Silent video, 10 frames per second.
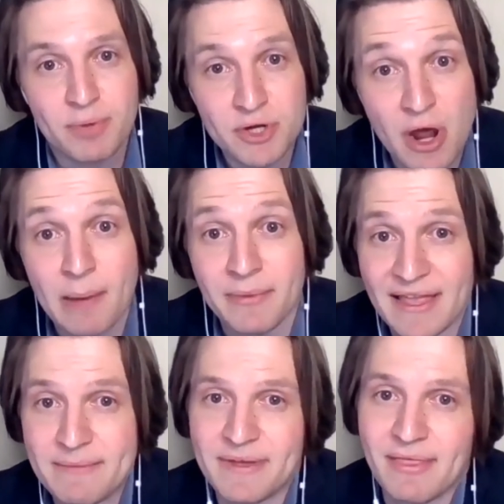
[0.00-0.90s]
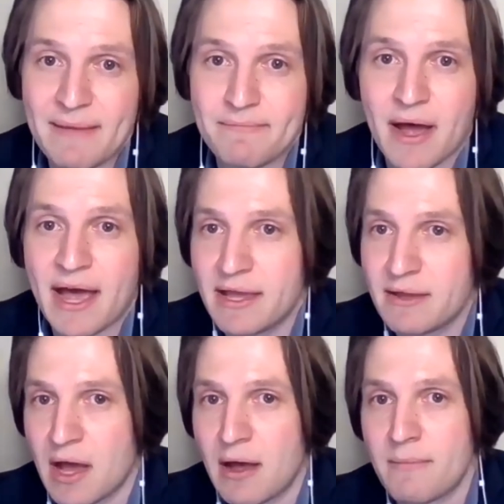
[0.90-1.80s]
predominantly been led by
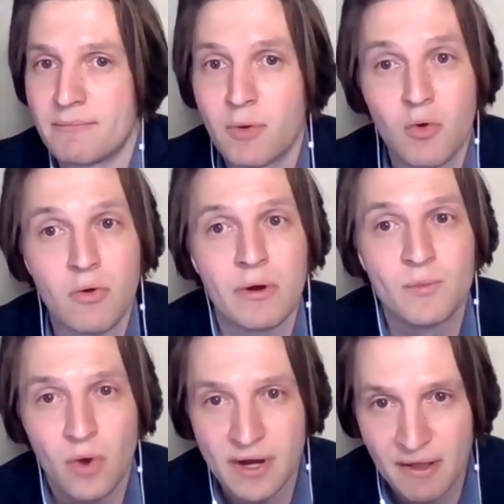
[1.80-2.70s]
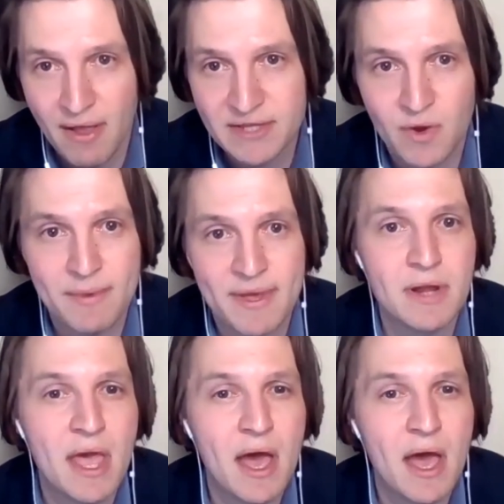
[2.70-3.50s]
um, poor and working class women,